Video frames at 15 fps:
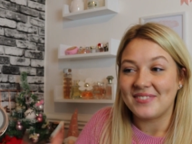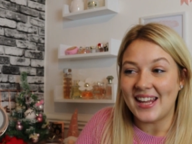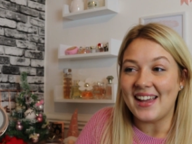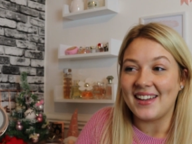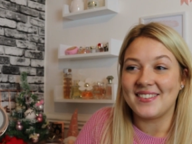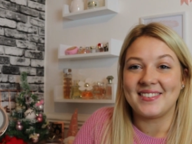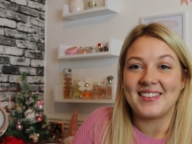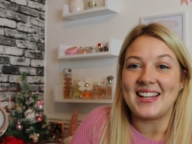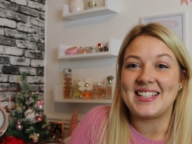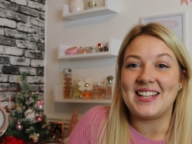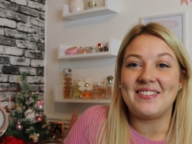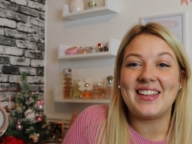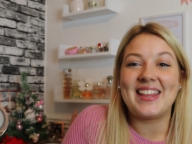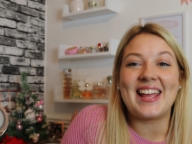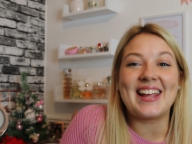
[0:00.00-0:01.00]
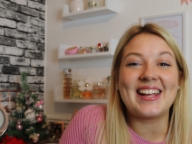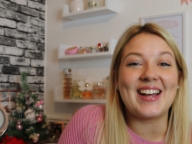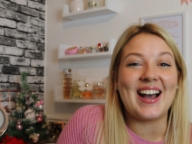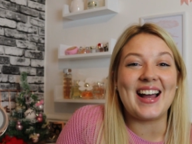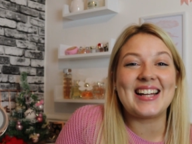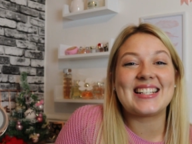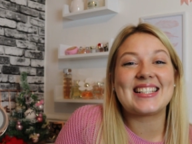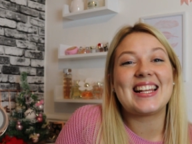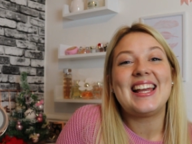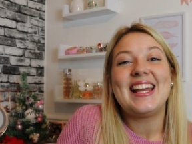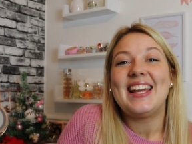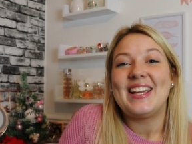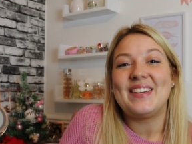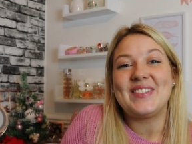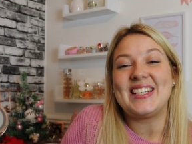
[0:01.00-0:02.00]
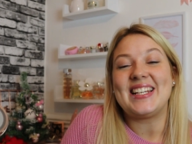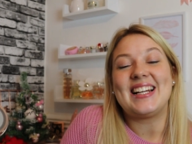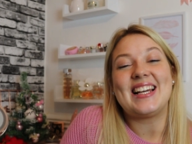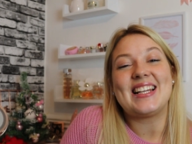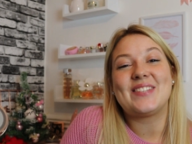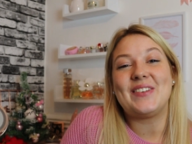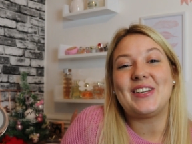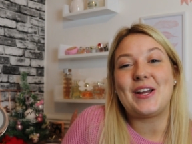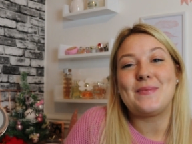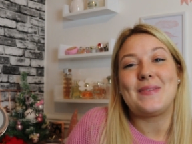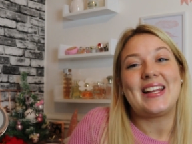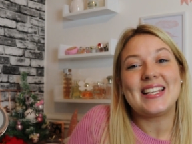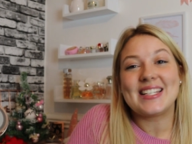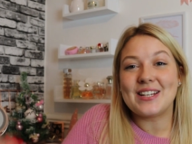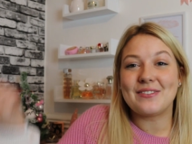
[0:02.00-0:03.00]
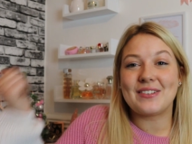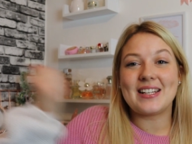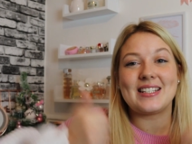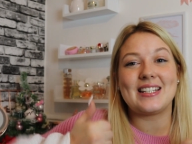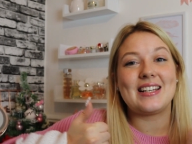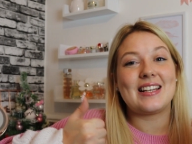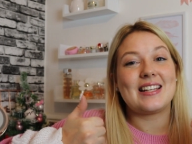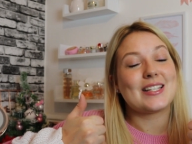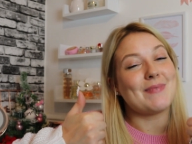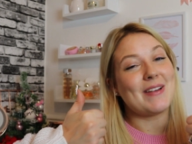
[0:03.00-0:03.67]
yeah, that's everything, guys. If you did like this video, please don't forget to